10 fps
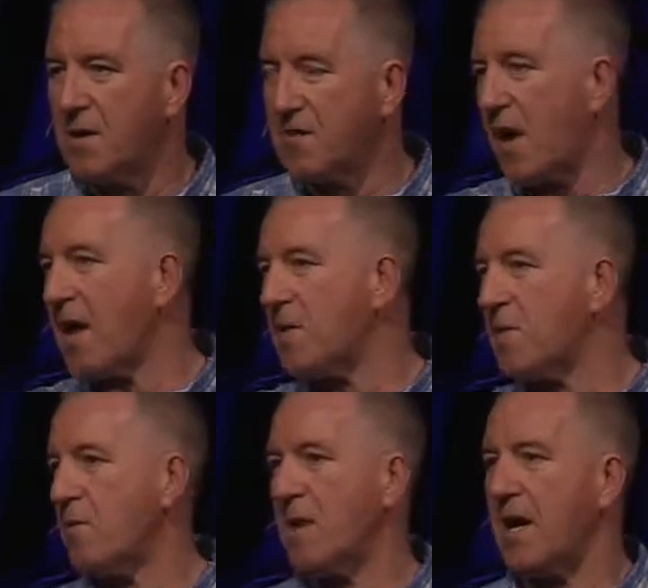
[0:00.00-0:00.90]
So I don't
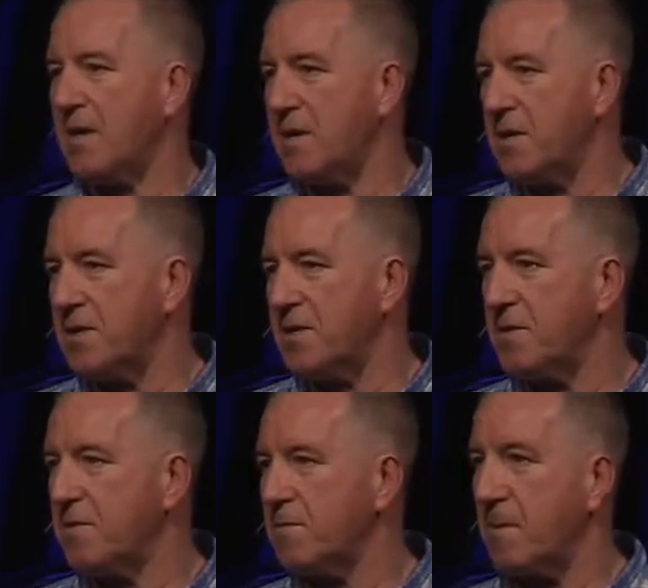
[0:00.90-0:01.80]
know where that hits
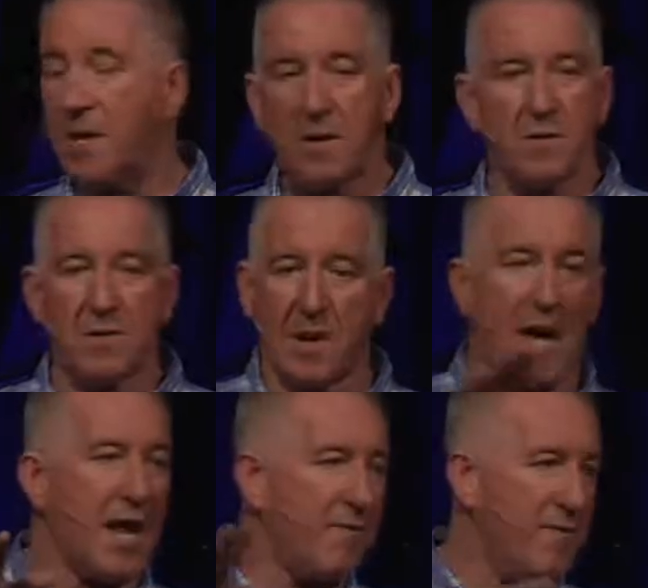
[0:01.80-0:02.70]
you. I know there's a
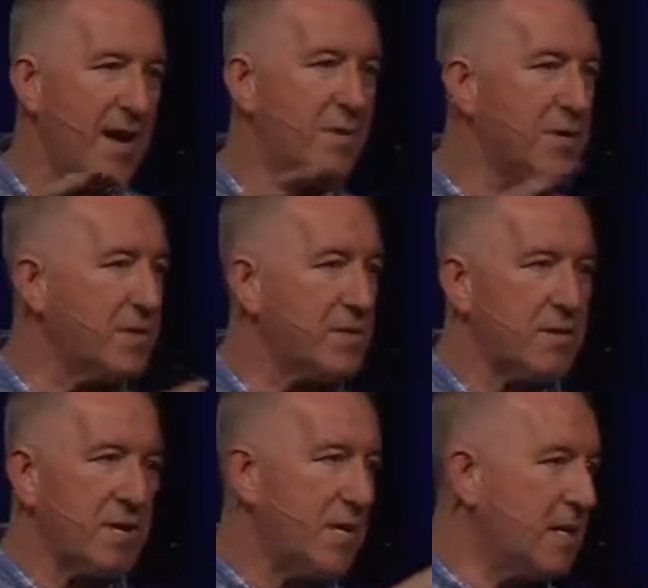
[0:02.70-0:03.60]
lot of
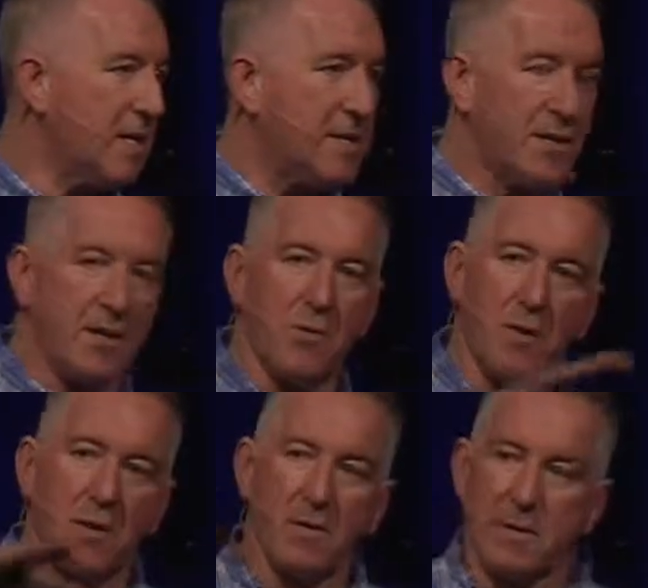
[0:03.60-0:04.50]
families that, you know,
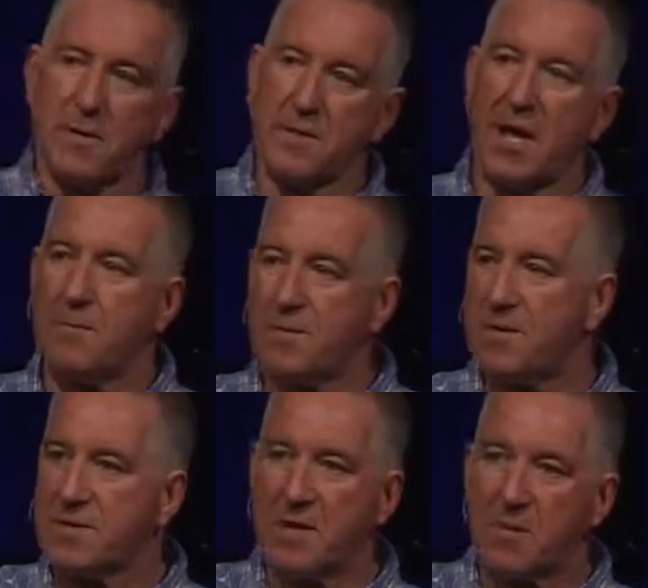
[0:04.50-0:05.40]
we don't escape
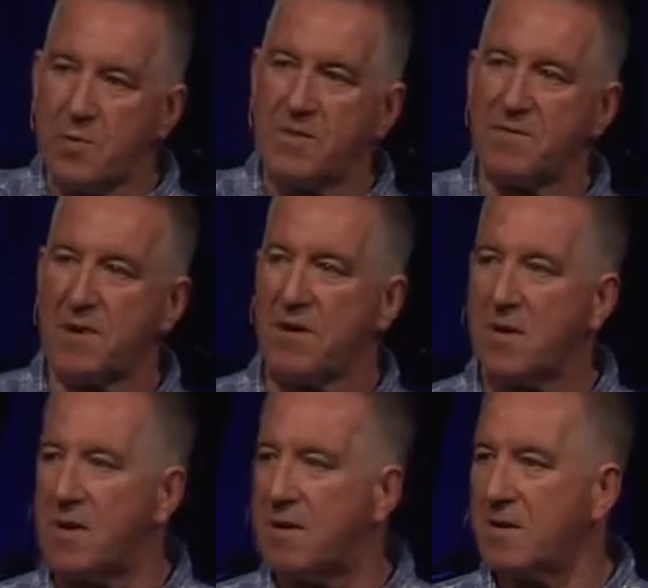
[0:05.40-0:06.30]
this abuse of
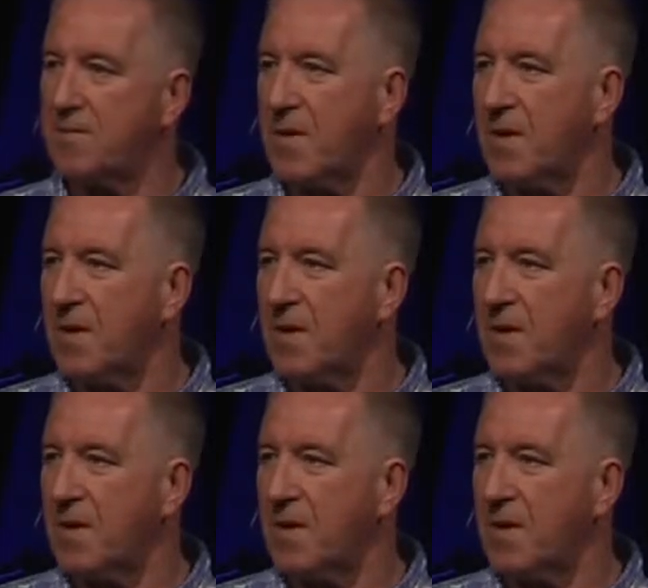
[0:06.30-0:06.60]
alcohol.